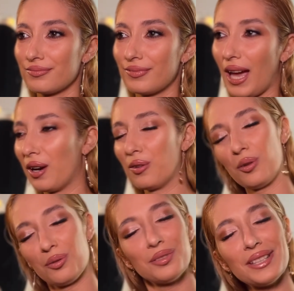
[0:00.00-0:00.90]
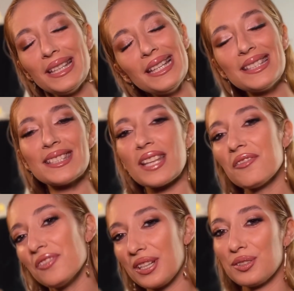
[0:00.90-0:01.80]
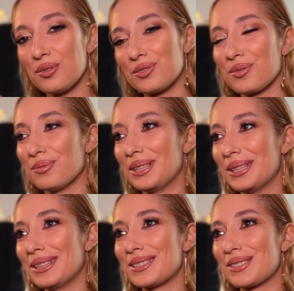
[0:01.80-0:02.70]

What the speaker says: I don't know, it's something new to me,